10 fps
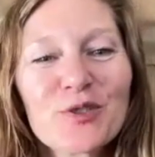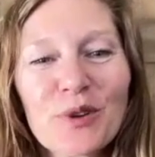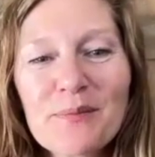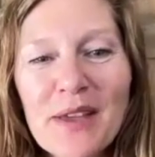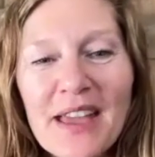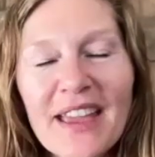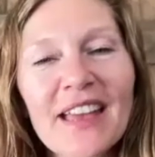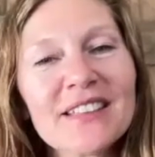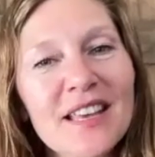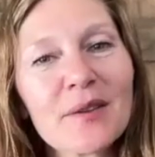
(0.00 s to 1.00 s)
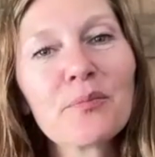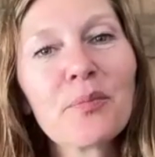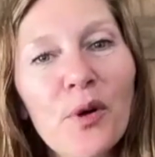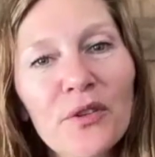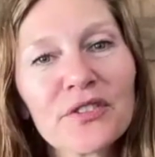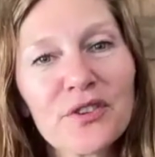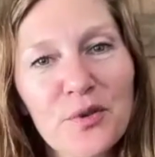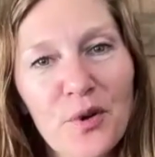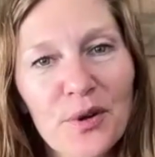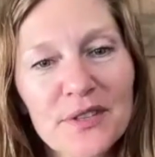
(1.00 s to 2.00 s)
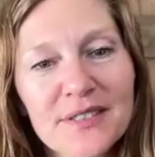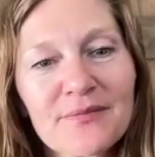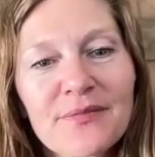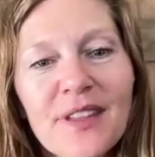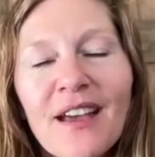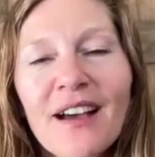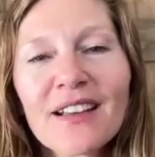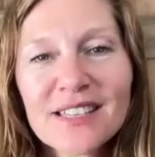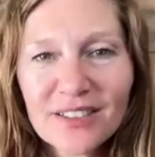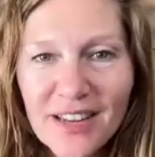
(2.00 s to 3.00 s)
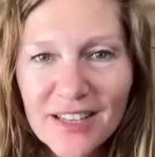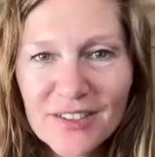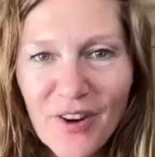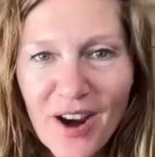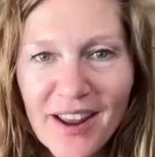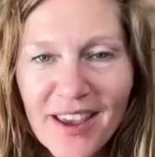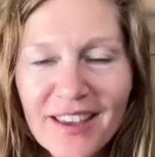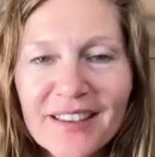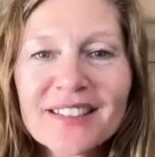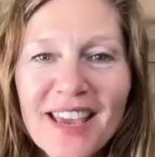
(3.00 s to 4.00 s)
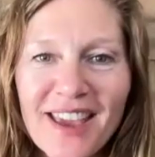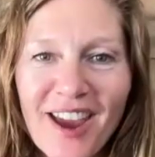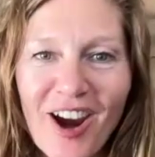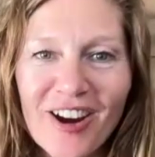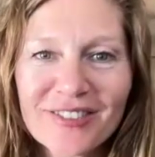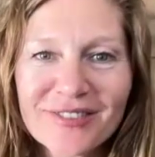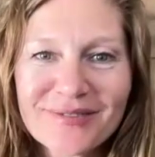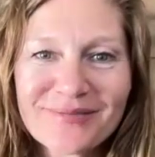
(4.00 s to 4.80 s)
Dream big and set bold new goals. Until next Friday, take care.